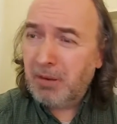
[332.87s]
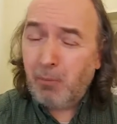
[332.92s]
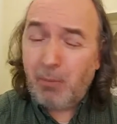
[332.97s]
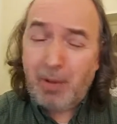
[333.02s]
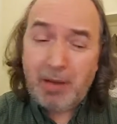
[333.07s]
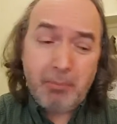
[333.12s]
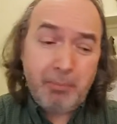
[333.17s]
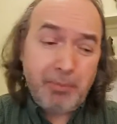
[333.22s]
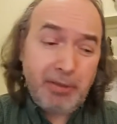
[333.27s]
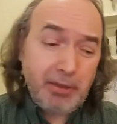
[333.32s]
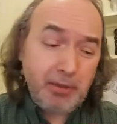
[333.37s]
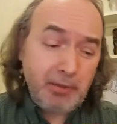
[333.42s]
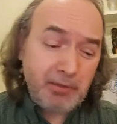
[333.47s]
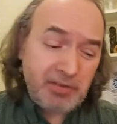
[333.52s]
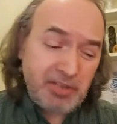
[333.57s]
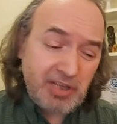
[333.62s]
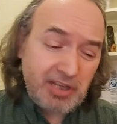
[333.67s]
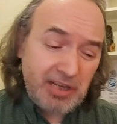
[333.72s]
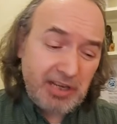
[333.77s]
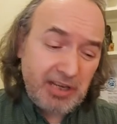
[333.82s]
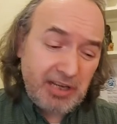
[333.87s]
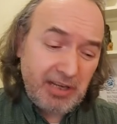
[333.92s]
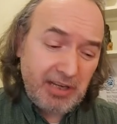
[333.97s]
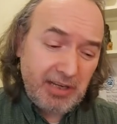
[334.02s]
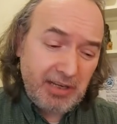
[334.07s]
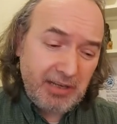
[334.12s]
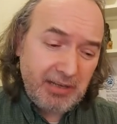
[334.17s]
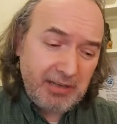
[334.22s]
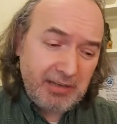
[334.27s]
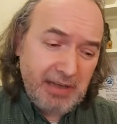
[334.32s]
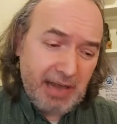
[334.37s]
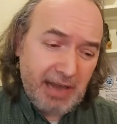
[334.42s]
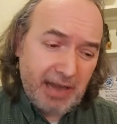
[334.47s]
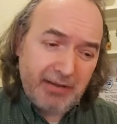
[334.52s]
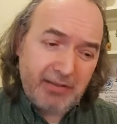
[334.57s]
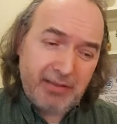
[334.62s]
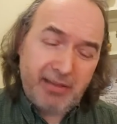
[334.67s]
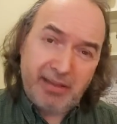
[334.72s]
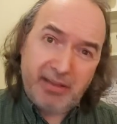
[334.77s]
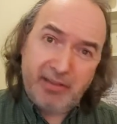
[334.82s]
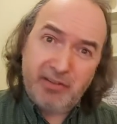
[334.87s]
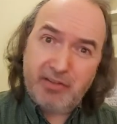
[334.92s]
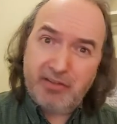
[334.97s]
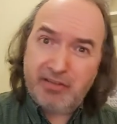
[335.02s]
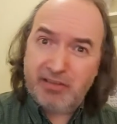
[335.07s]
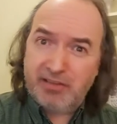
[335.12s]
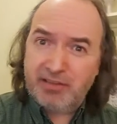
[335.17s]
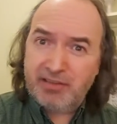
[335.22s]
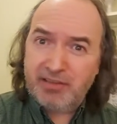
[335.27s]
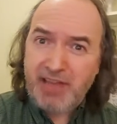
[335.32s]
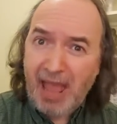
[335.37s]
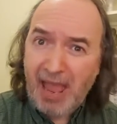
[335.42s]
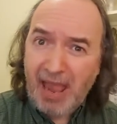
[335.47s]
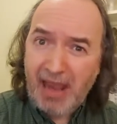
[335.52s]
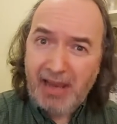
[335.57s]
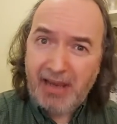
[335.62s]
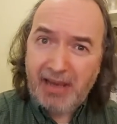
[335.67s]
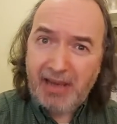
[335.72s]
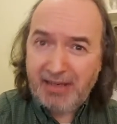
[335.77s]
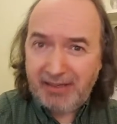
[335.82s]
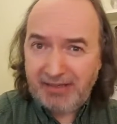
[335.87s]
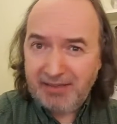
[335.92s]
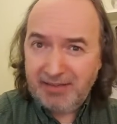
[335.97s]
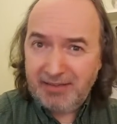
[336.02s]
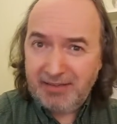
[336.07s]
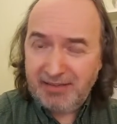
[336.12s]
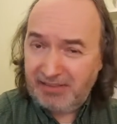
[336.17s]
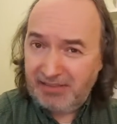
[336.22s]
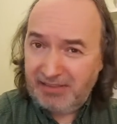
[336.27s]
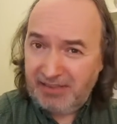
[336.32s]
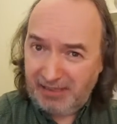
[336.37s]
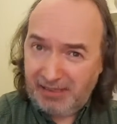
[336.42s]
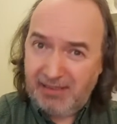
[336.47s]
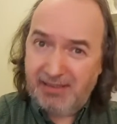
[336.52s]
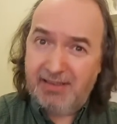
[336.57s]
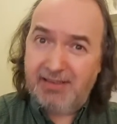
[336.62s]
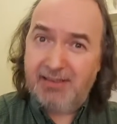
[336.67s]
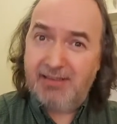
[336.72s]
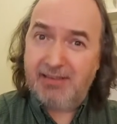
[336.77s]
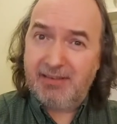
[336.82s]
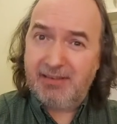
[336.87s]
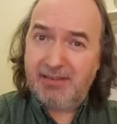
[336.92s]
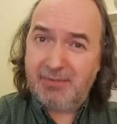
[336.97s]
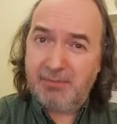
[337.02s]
when beauty had things to say, to hear.